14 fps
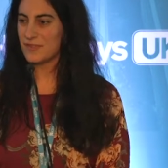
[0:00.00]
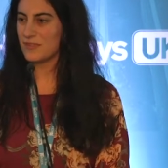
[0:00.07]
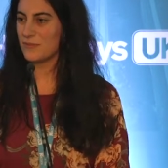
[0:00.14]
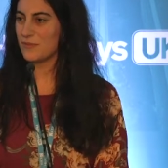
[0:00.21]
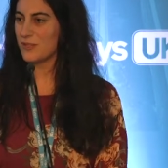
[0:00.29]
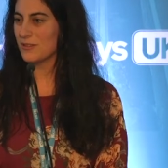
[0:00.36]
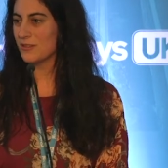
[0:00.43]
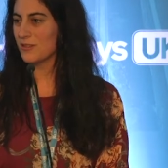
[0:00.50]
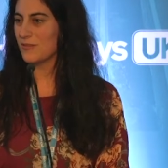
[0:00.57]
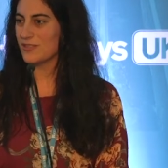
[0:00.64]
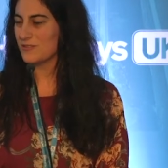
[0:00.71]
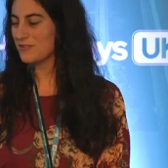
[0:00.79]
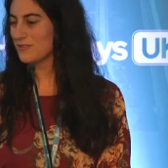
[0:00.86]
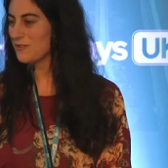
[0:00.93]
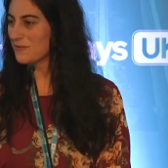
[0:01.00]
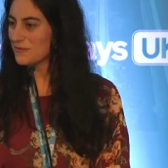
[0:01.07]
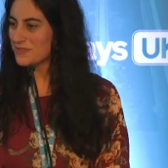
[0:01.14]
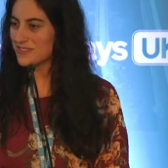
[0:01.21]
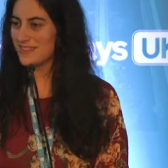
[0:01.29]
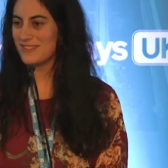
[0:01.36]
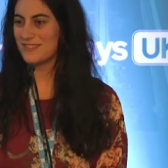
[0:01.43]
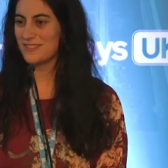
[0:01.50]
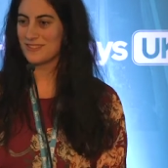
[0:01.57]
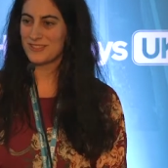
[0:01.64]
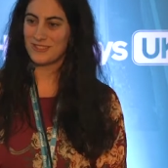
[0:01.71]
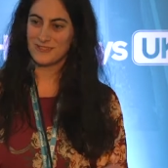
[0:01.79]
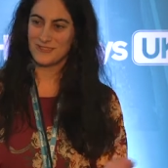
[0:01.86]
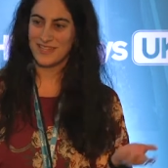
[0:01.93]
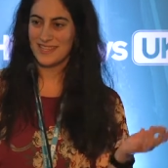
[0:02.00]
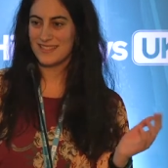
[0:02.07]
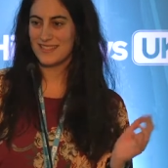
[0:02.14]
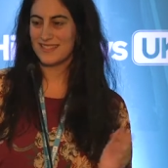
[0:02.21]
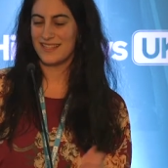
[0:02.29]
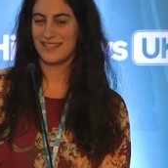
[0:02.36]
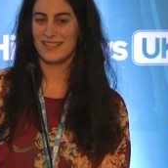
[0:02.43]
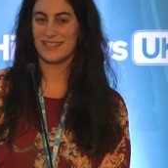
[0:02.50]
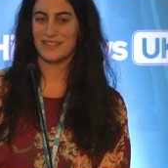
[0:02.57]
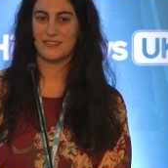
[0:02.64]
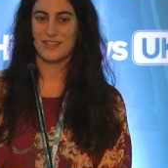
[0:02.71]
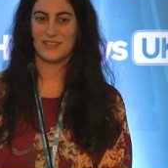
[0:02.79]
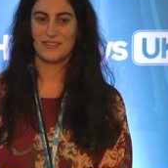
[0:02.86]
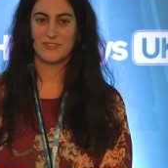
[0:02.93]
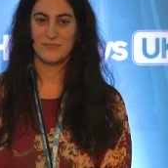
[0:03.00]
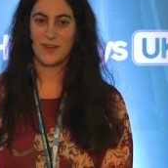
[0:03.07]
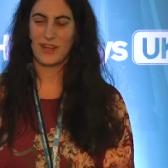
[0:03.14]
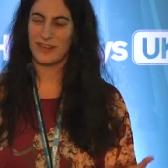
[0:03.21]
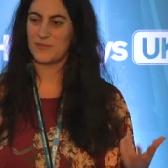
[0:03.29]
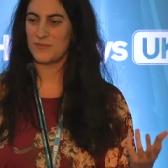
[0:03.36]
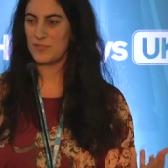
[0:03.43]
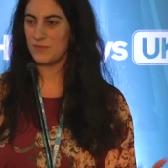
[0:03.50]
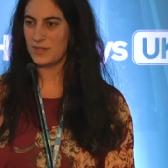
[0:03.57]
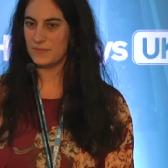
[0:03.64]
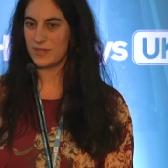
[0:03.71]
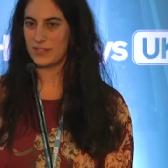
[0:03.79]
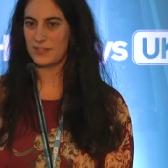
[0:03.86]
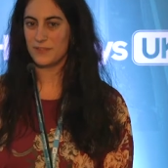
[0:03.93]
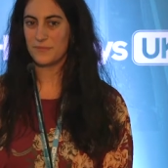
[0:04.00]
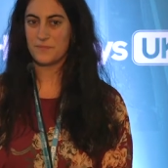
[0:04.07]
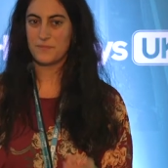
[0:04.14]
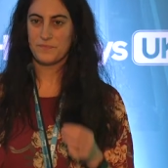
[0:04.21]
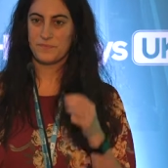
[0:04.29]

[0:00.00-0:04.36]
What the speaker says: So we all go into schools and talk to kids and try to inspire them to be better.